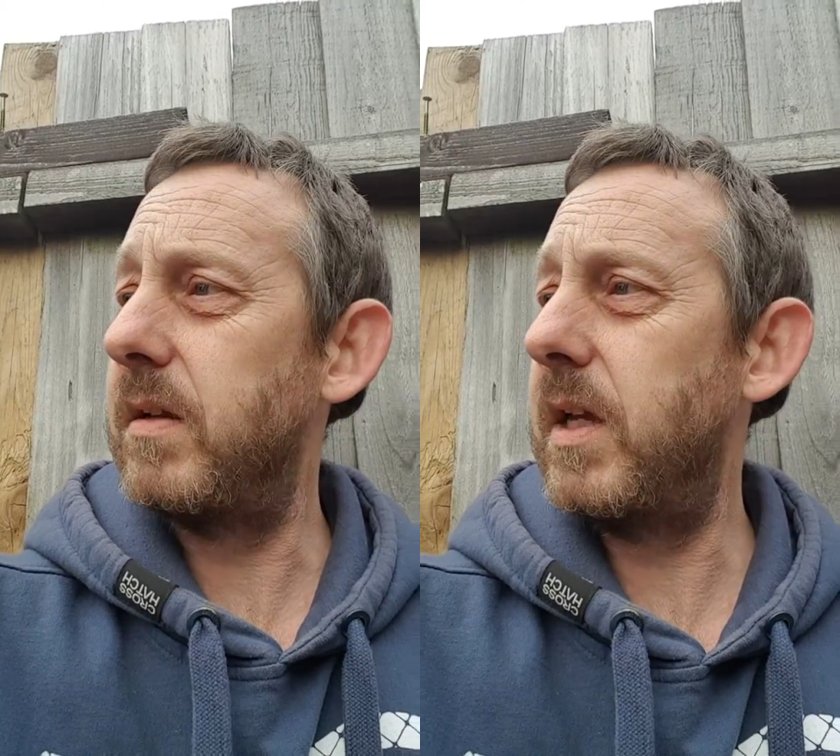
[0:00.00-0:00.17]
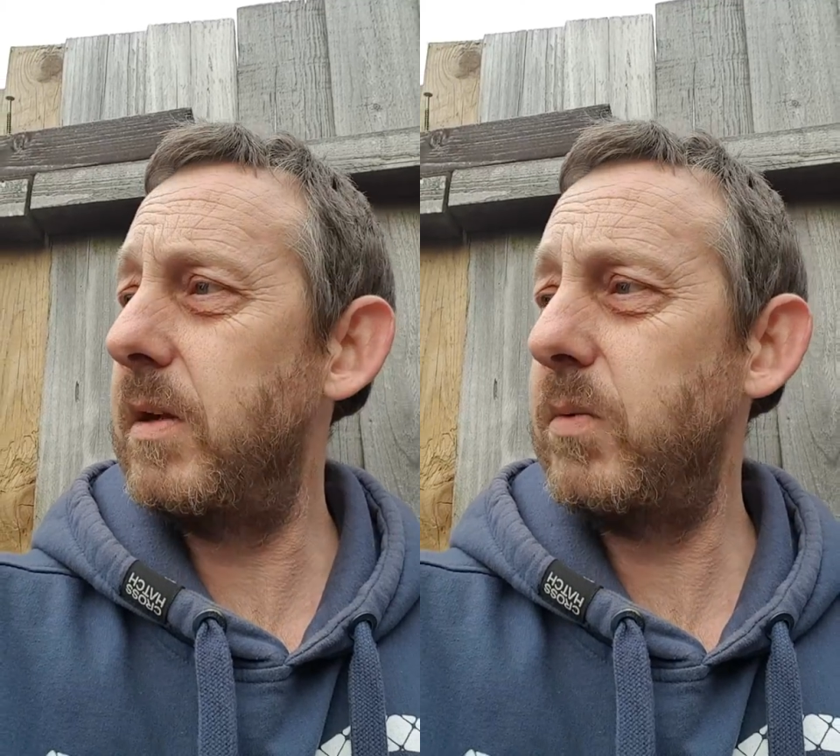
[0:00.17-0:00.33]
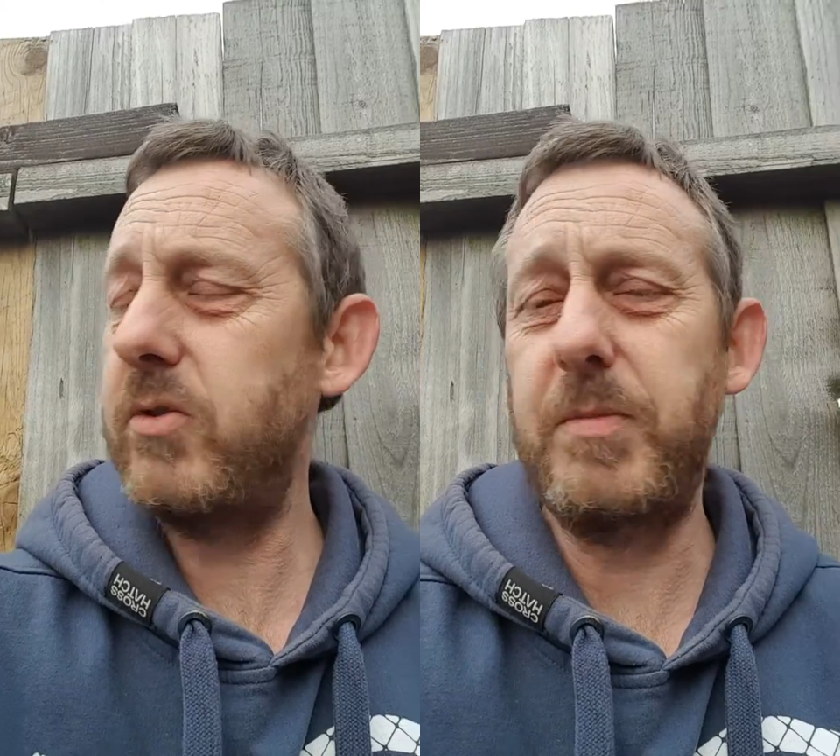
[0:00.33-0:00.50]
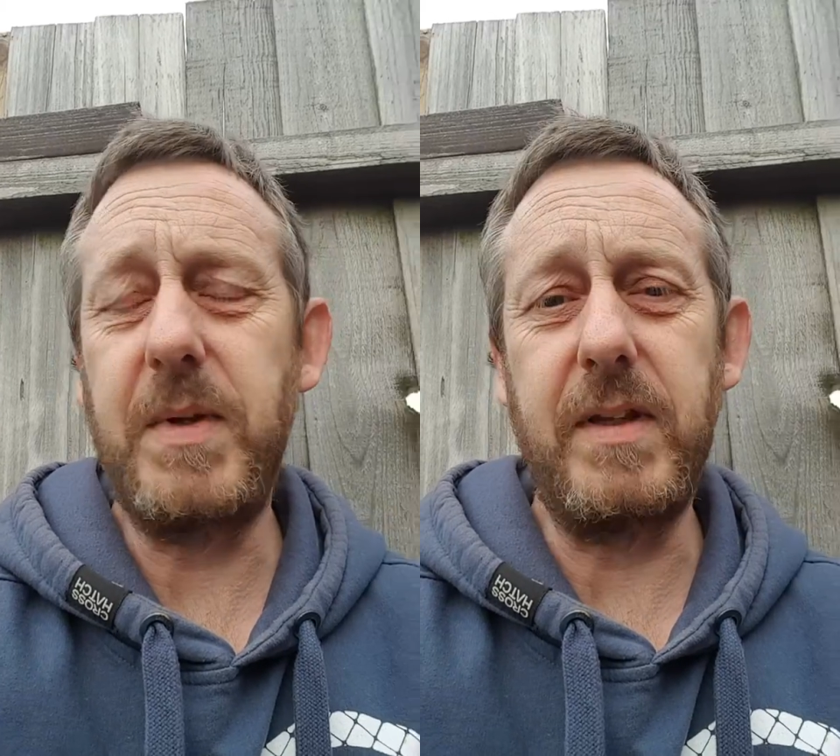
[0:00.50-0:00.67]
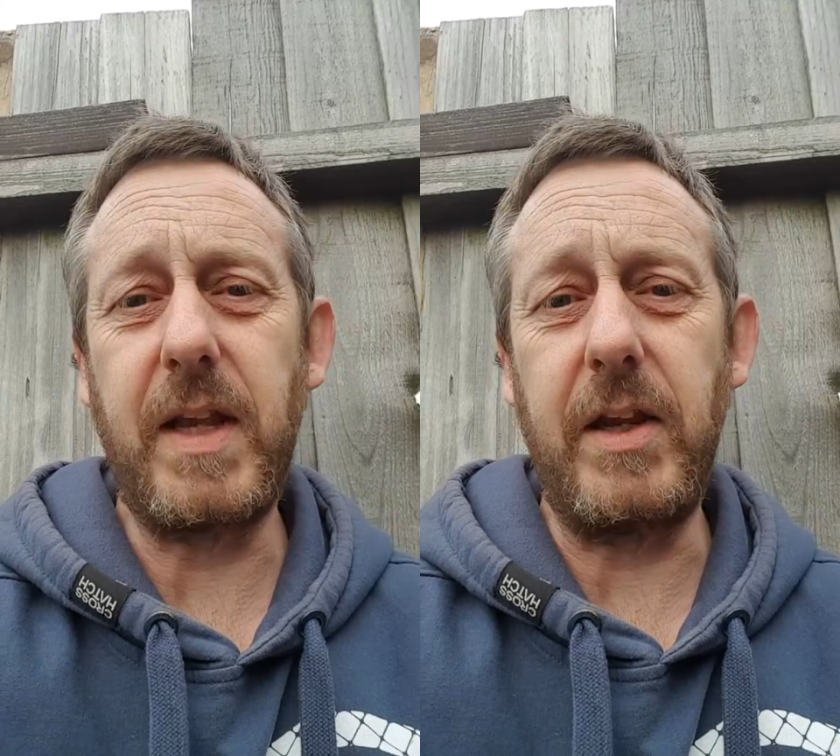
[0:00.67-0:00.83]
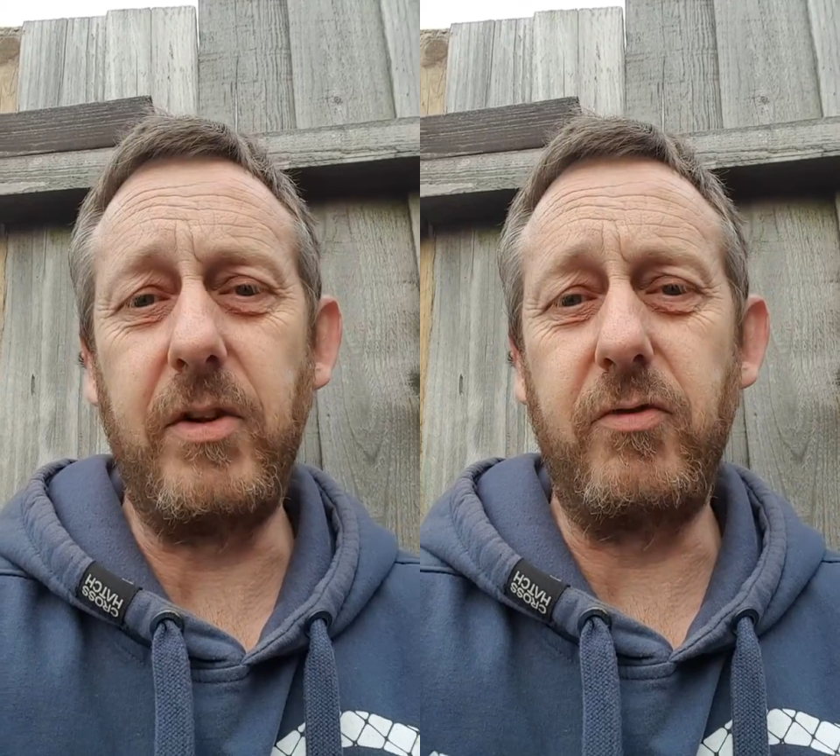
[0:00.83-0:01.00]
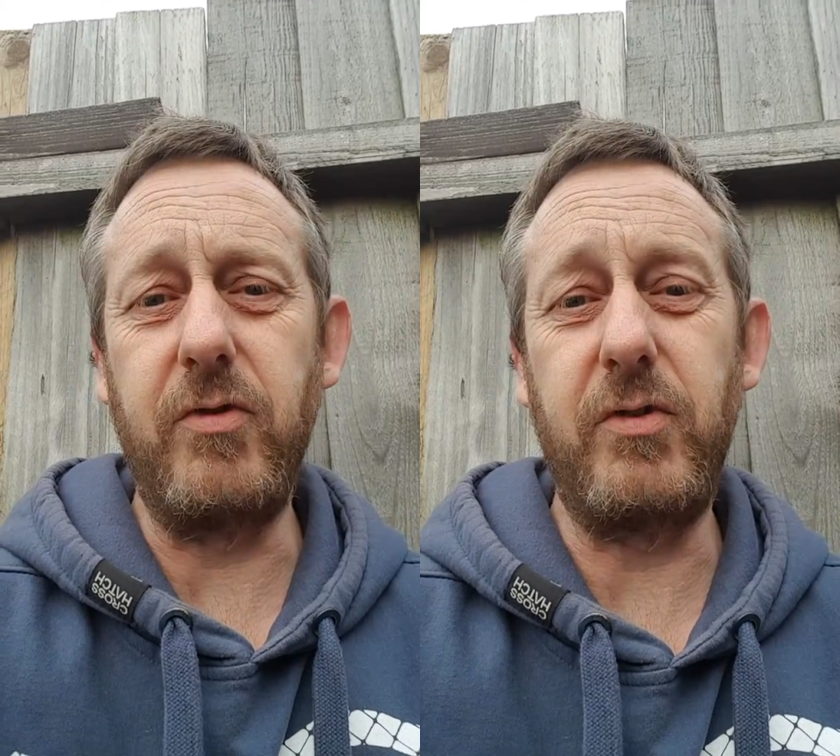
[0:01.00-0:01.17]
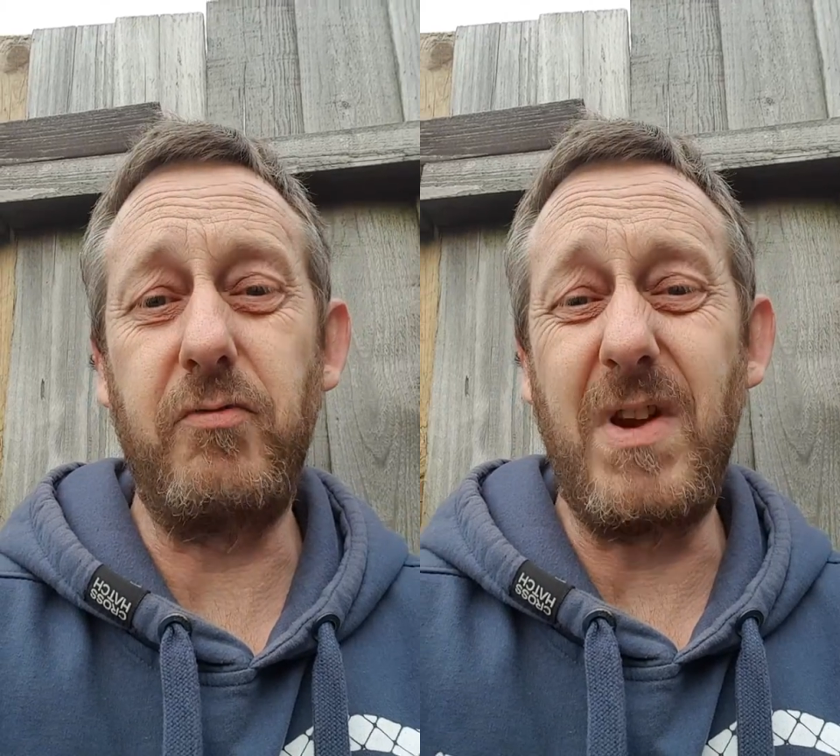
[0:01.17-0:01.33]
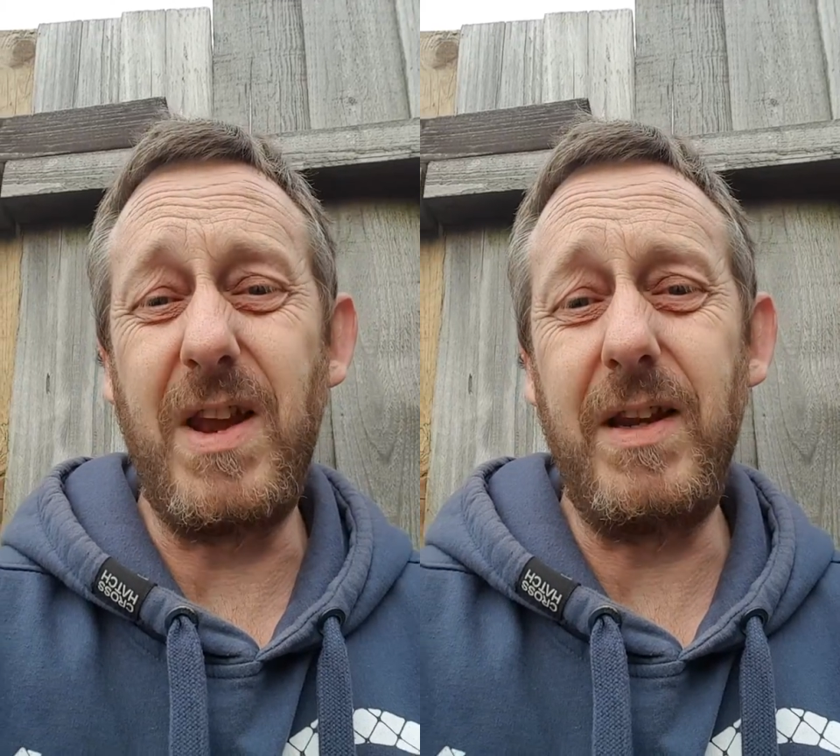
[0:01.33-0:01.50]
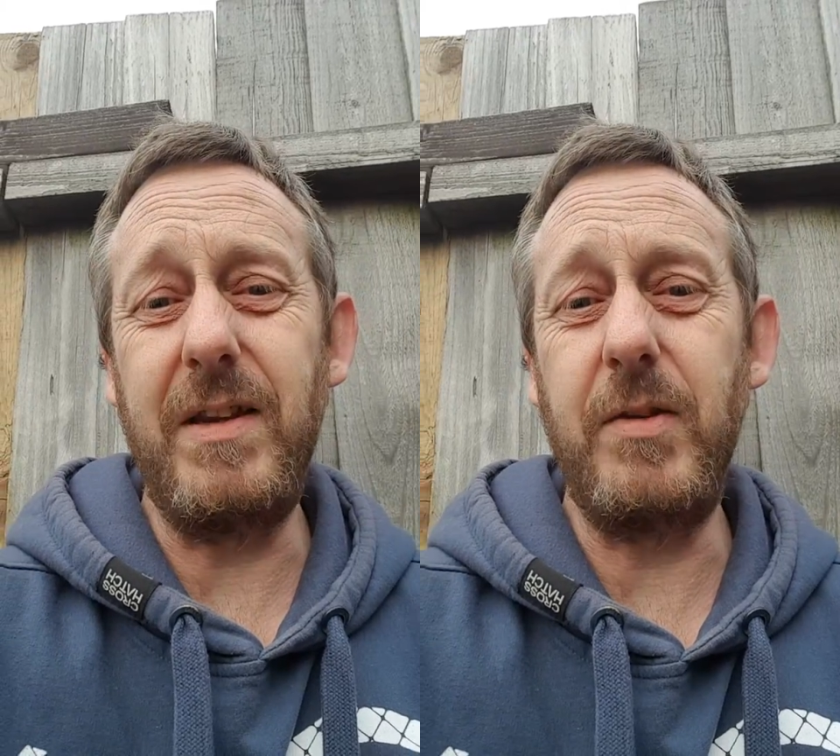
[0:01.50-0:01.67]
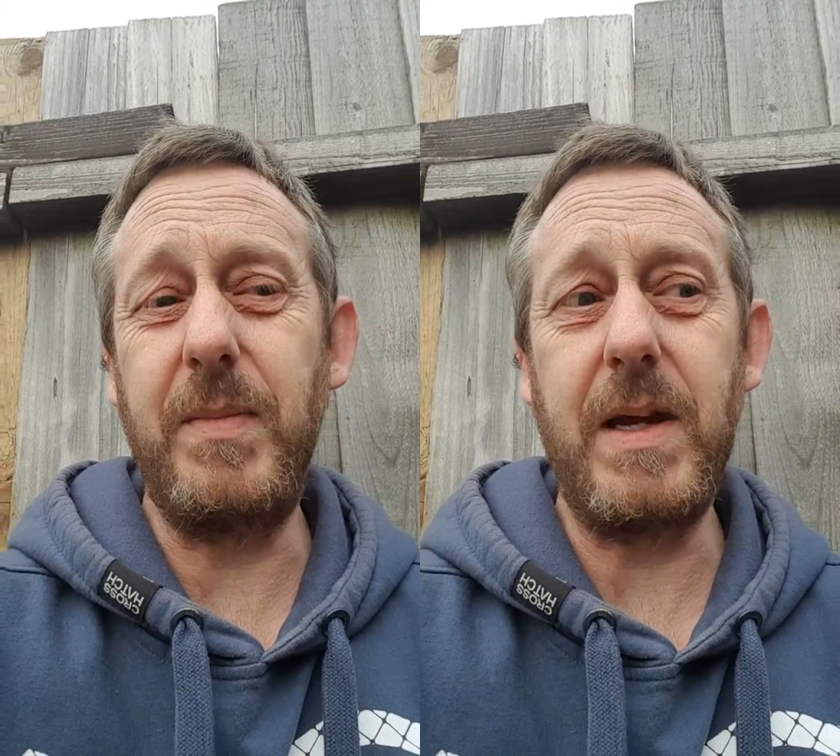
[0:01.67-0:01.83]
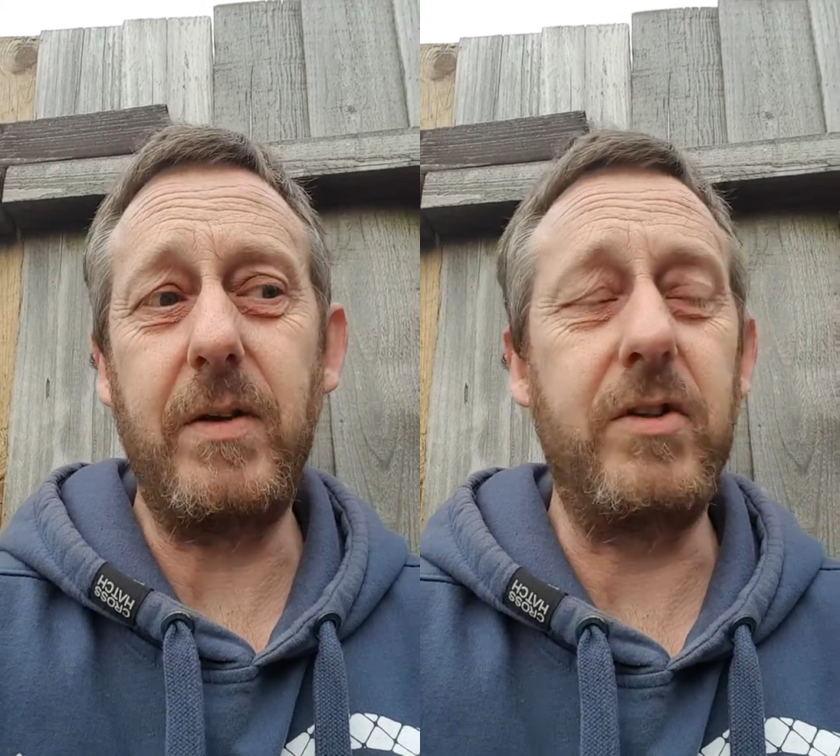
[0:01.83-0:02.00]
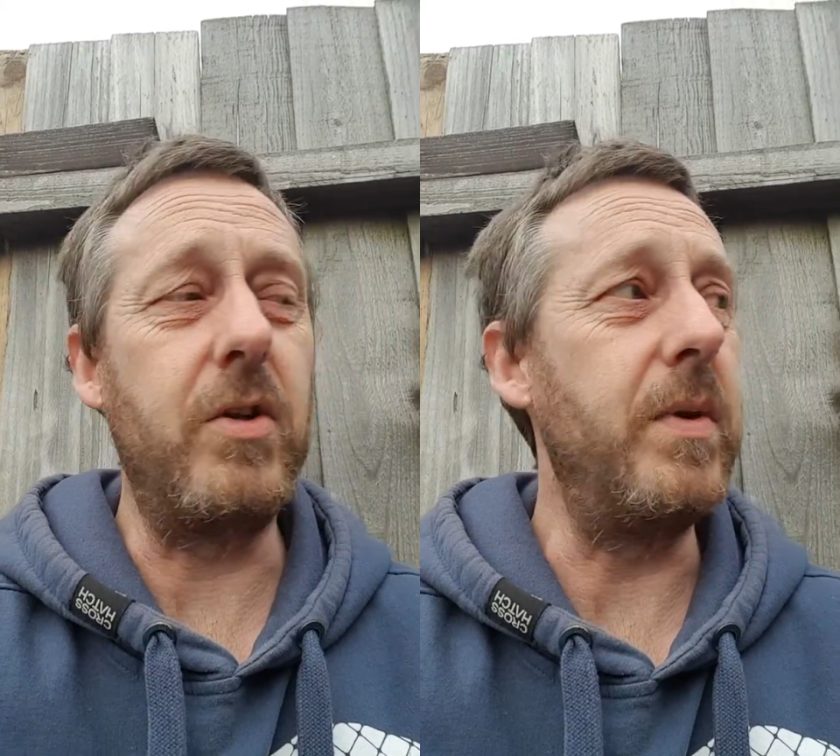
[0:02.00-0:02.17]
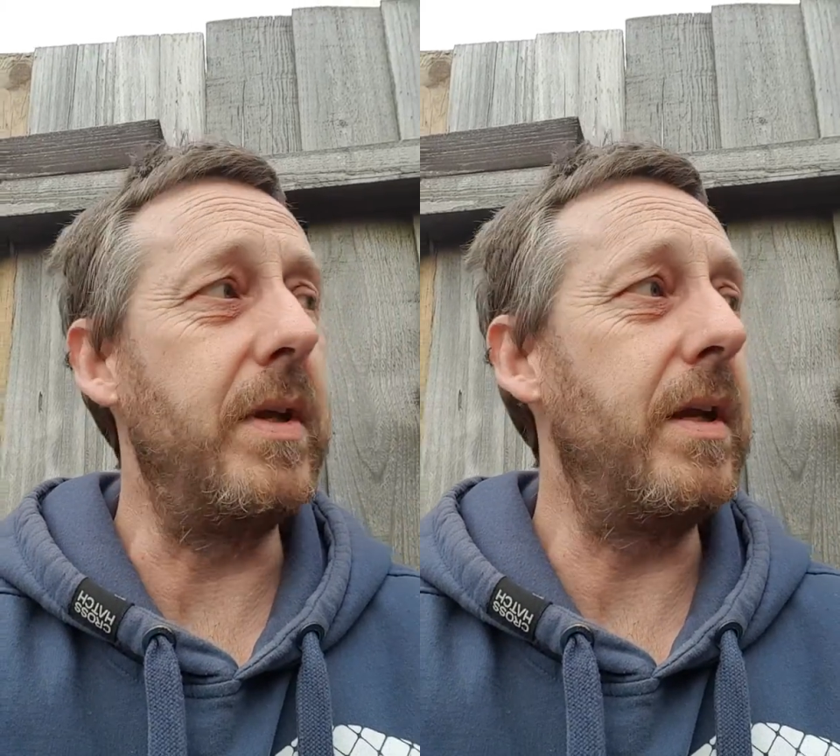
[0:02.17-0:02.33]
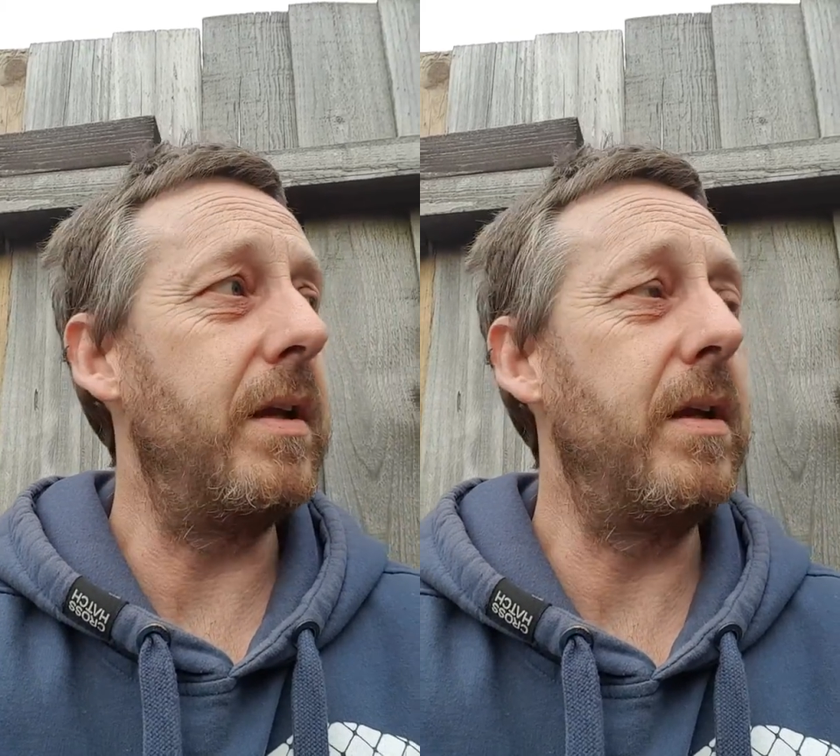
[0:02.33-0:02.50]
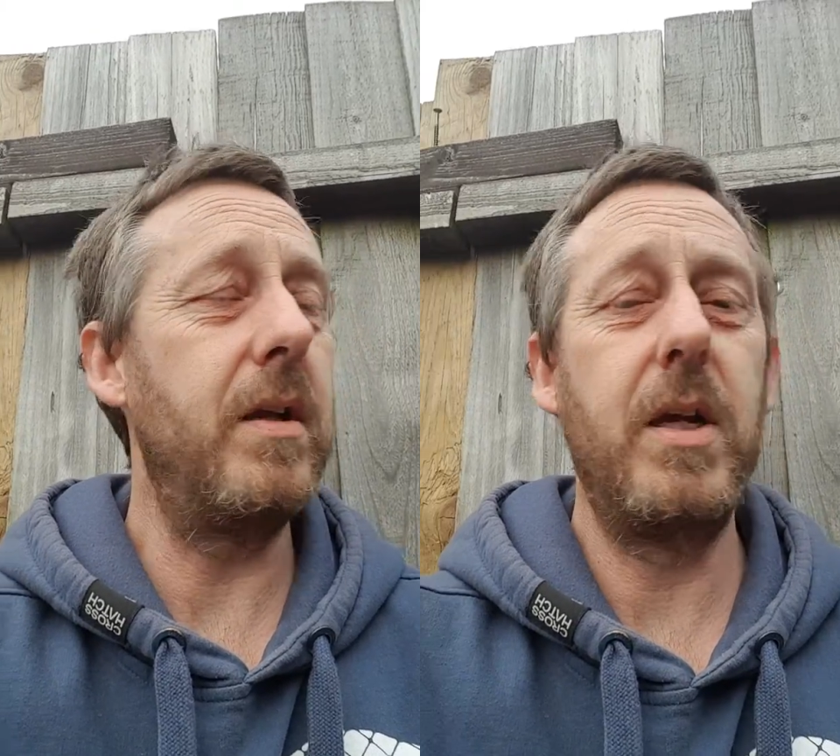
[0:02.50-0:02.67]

it was a bit dangerous really to be out doing it,